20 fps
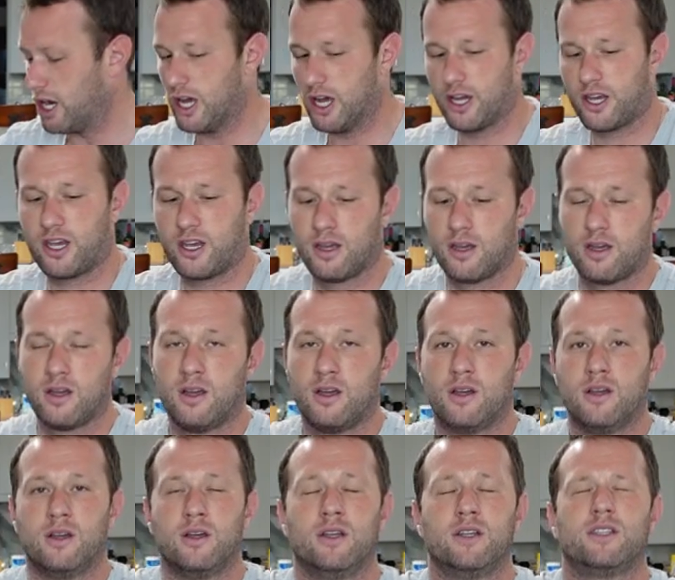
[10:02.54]
to look.
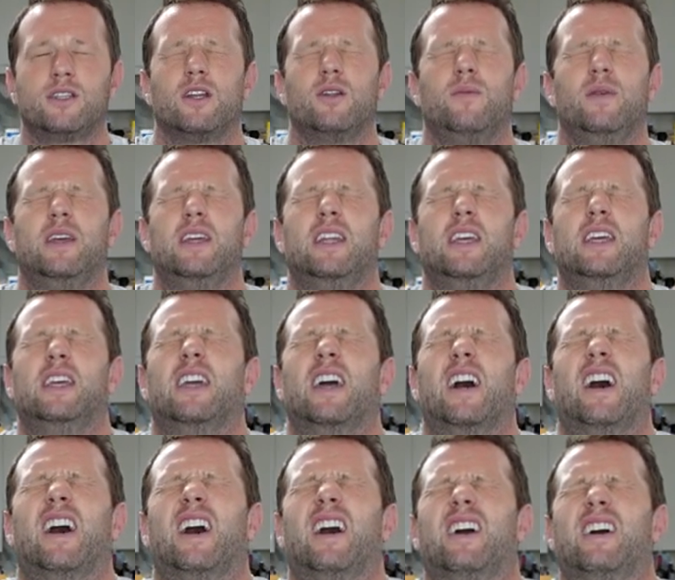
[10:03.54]
It's going to be the
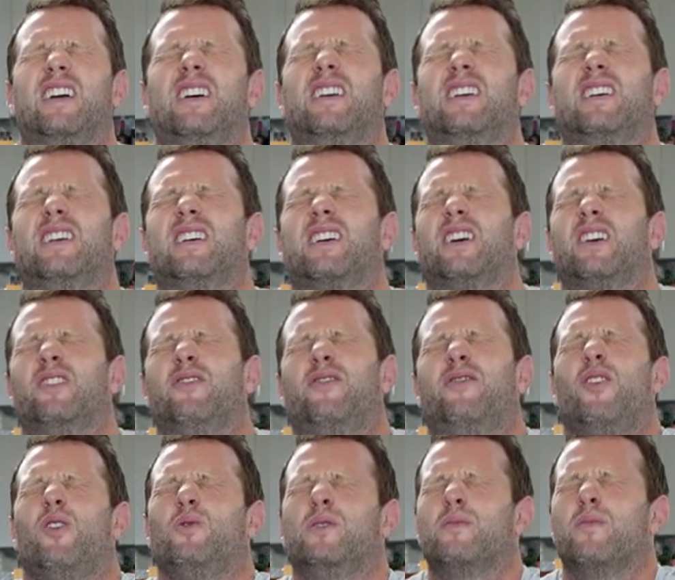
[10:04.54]
kind of
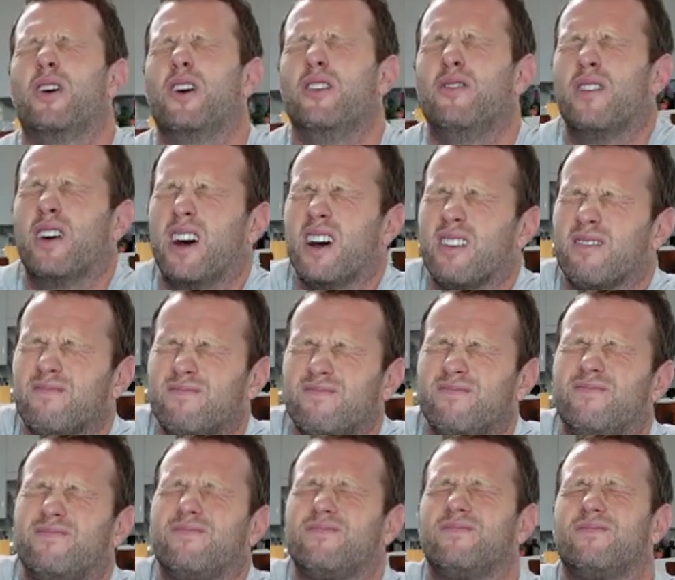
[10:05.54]
fold them over,
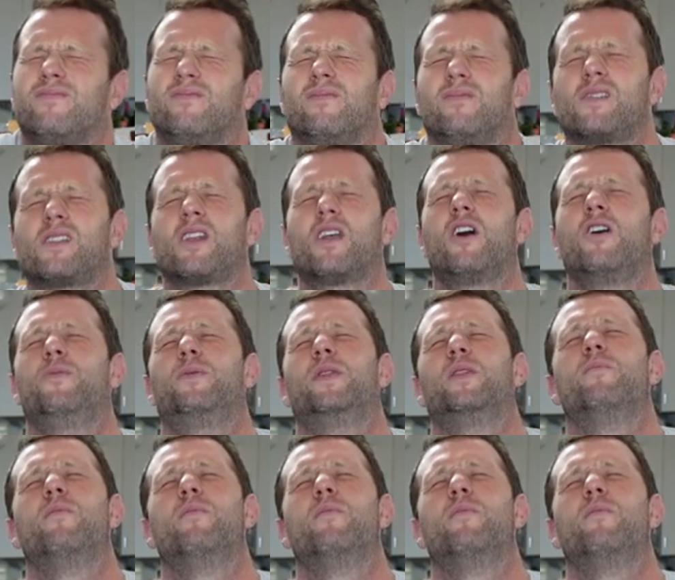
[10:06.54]
open